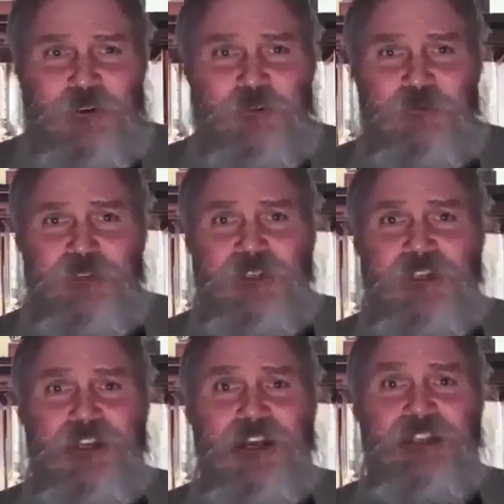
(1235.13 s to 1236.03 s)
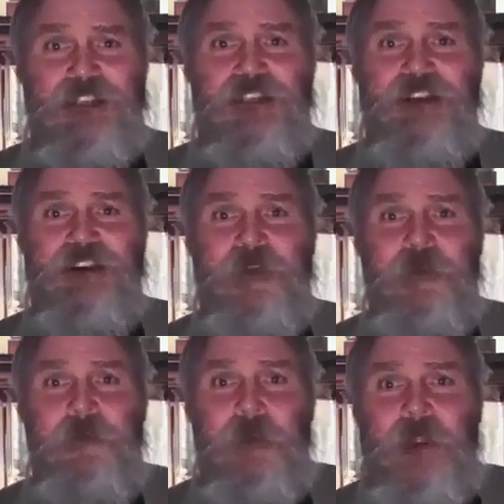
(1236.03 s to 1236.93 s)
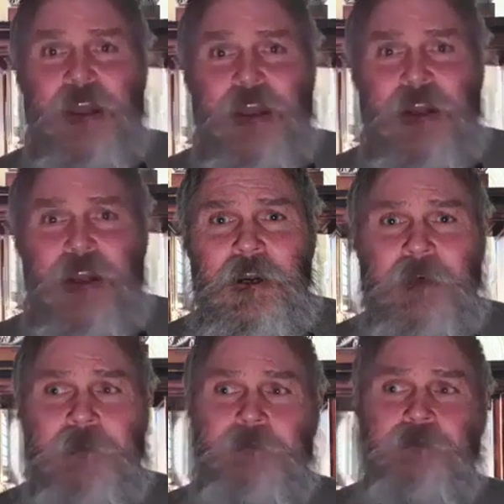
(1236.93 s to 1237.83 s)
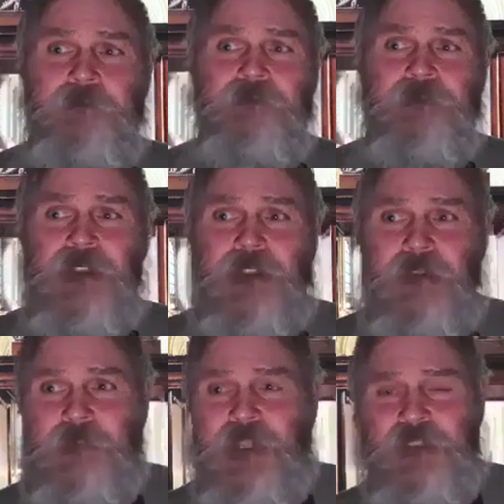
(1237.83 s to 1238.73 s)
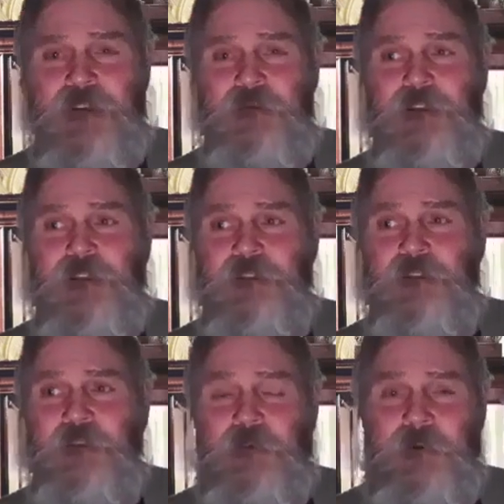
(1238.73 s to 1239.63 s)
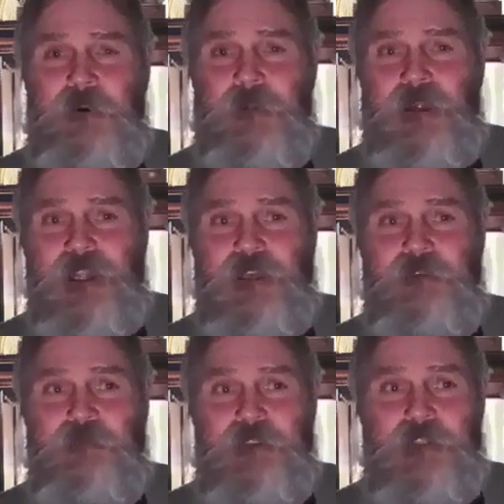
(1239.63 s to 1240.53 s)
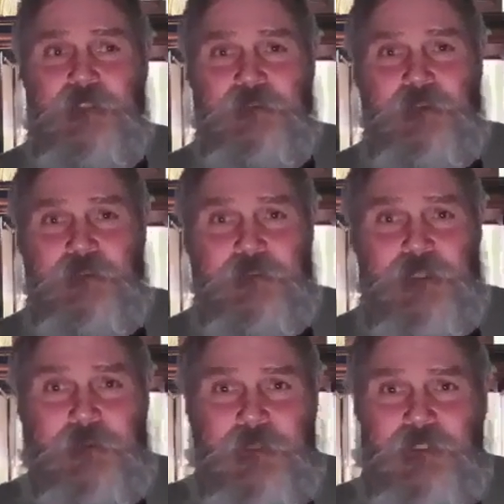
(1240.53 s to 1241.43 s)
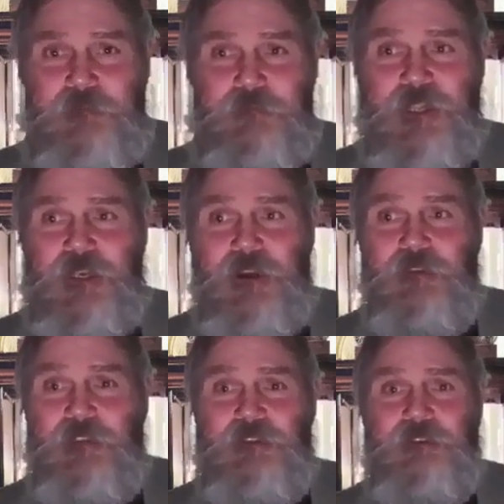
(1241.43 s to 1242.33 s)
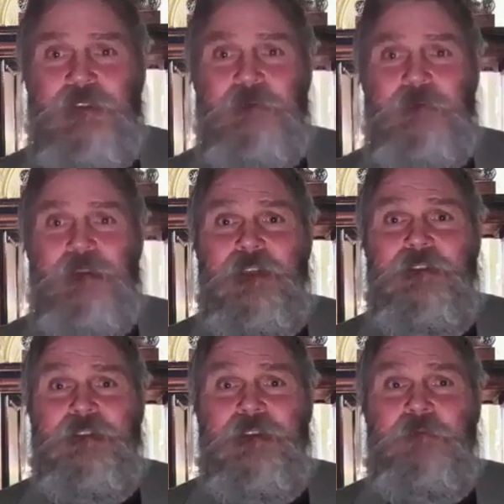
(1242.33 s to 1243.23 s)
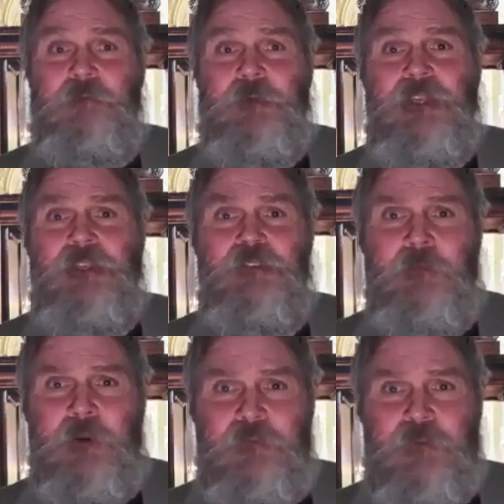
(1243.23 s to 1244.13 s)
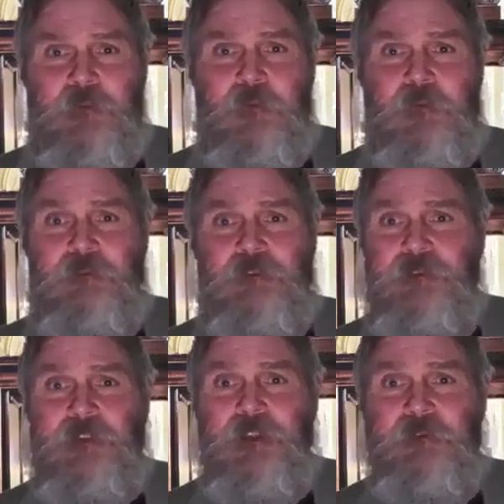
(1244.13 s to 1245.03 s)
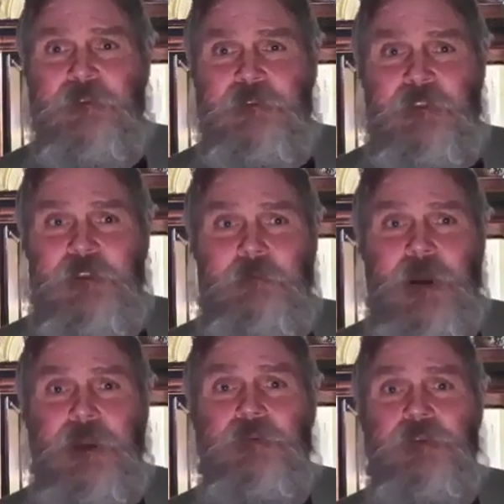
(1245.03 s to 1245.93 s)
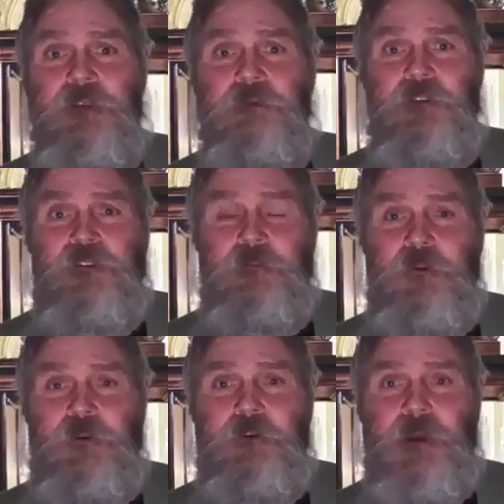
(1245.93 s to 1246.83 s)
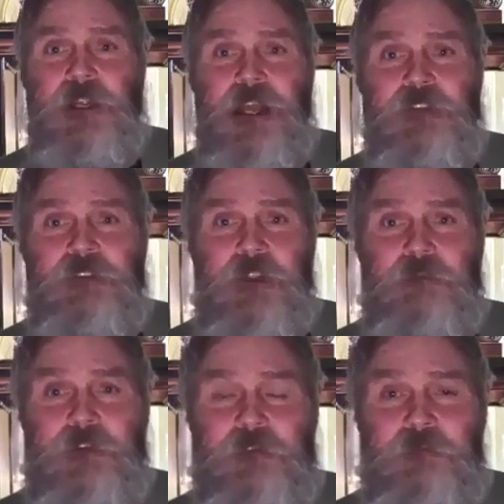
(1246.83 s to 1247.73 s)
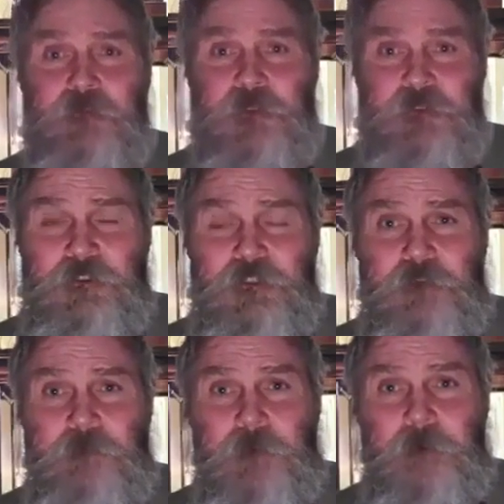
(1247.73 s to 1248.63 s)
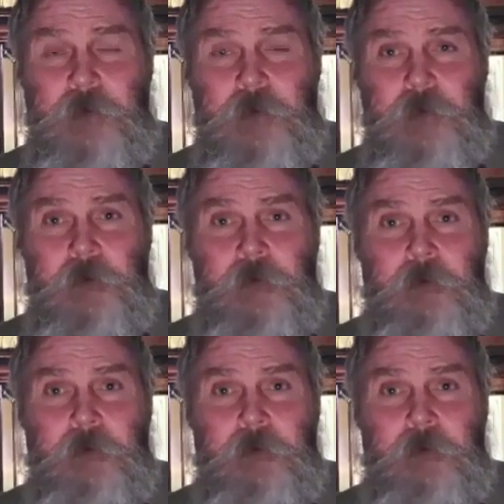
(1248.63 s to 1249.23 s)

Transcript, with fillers: I certainly wouldn't like it. Um, that's a whole other story, Ram. I got other videos of him. He just made all this stuff that, that would be his perfect world. None of it's in the Bible. None of it's supported by God's covenant of friendship.